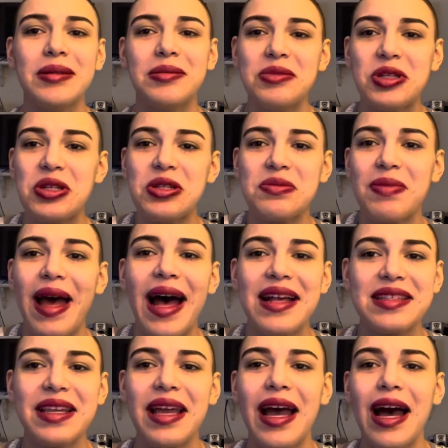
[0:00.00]
she's
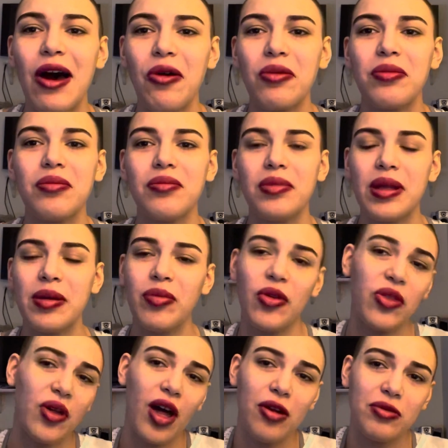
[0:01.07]
passing out. People
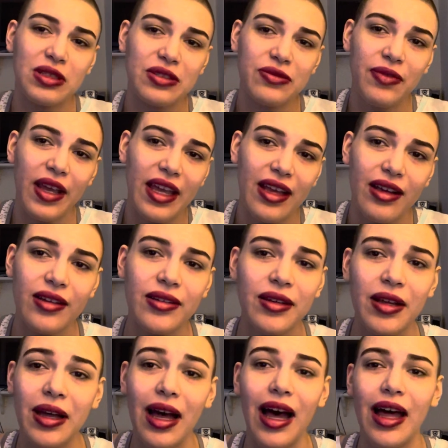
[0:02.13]
thought it was fake.
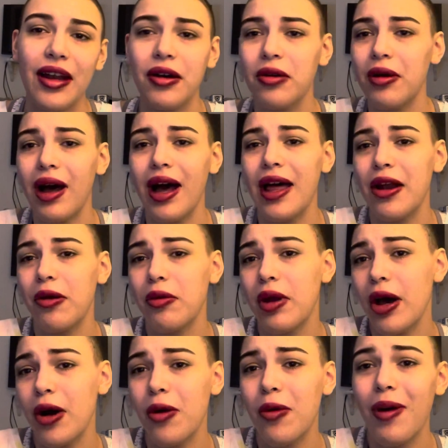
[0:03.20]
I don't
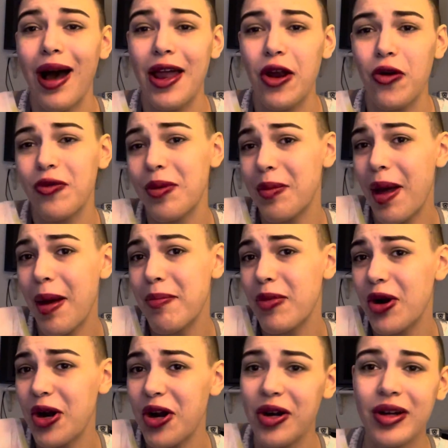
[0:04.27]
know. I don't
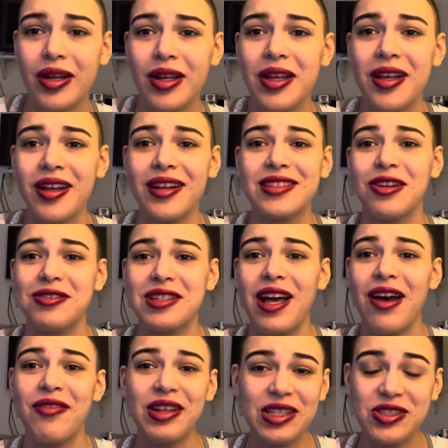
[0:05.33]
remember because I was
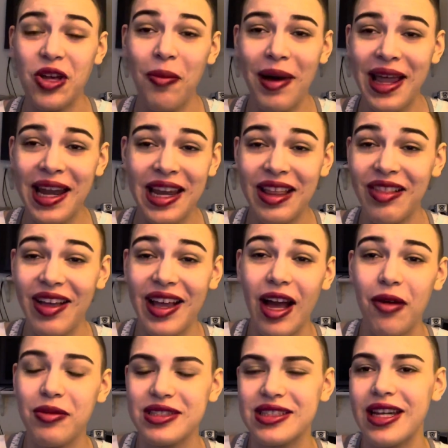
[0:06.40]
having so many, like I
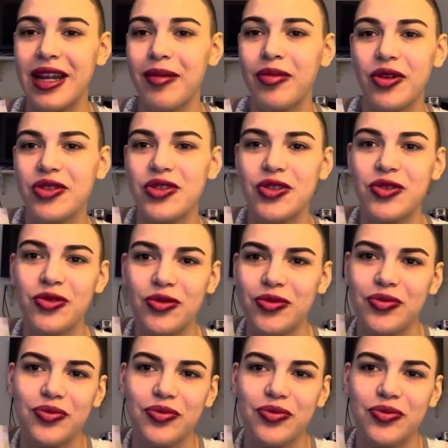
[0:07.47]
wasn't able to